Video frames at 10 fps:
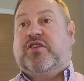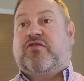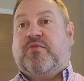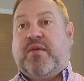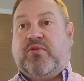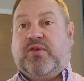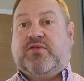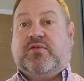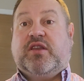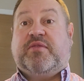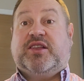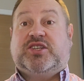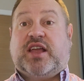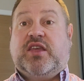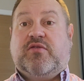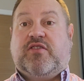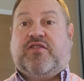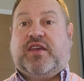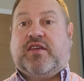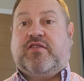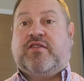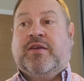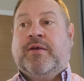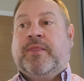because remember, we're talking about January's figures,